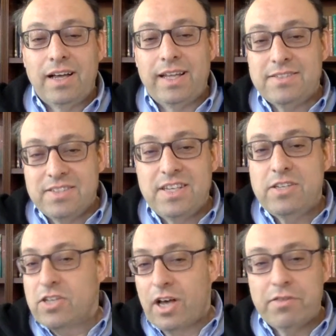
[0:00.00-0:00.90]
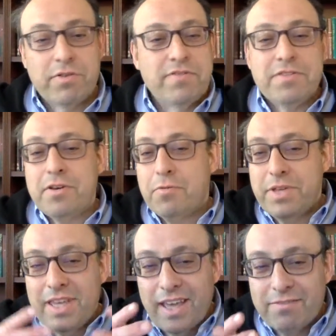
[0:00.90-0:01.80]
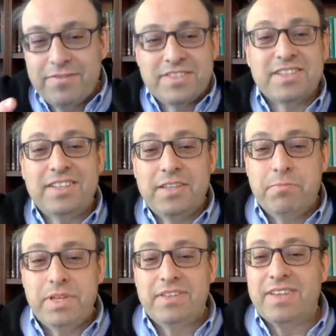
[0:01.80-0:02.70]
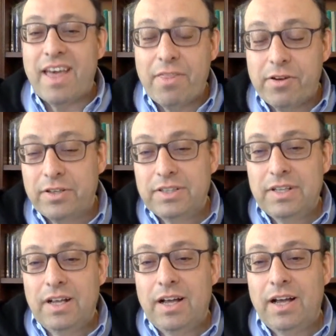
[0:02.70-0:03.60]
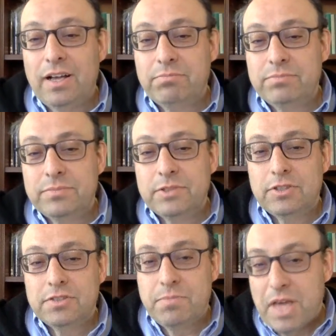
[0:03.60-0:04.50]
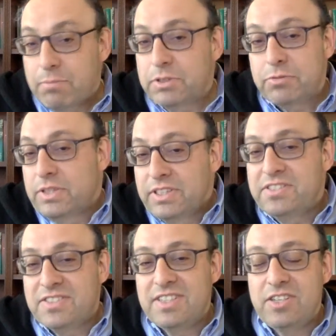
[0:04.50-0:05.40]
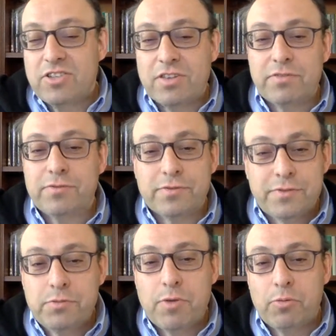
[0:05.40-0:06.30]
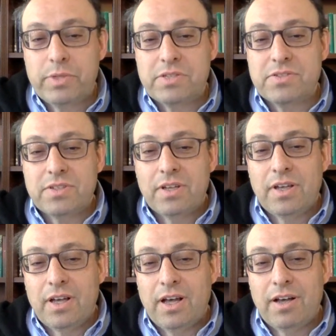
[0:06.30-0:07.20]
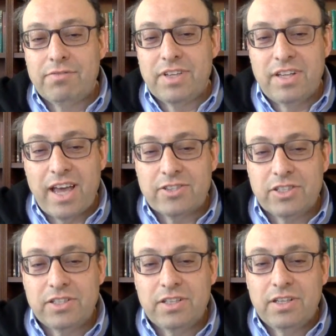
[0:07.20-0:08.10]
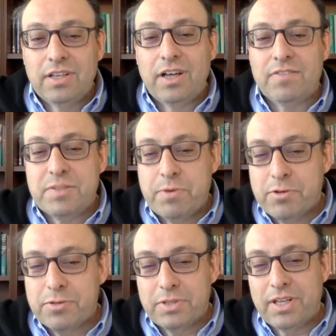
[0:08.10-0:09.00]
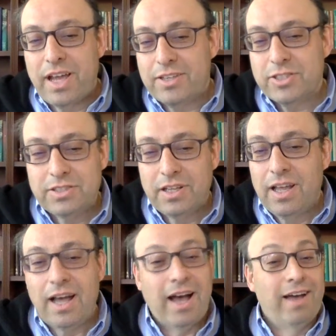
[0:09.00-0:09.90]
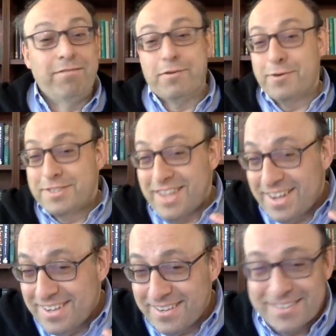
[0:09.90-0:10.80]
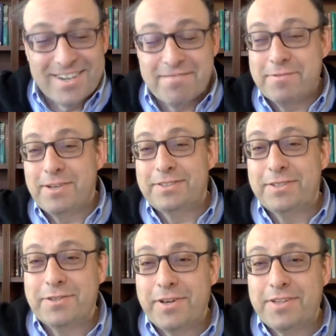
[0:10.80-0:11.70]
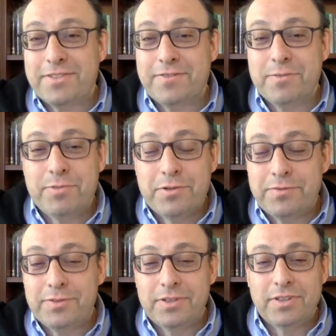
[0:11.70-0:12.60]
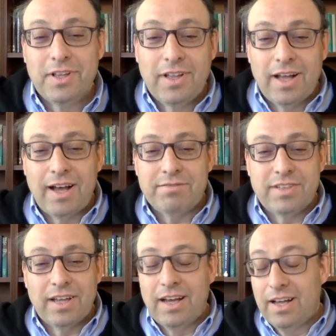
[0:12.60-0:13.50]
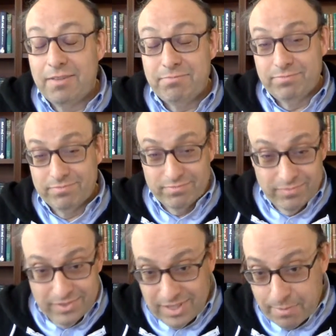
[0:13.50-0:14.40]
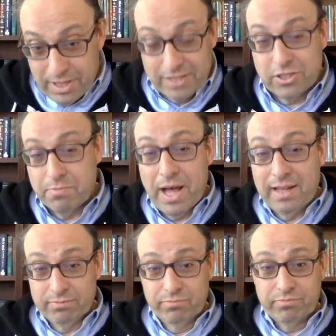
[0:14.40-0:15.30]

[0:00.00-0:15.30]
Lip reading: and see each other even though we can't physically be together, to be able to at least see each other for a few moments of connection, of spiritual connection. Of course, I encourage everyone to join us for the beautiful Kabbalat Shabbat,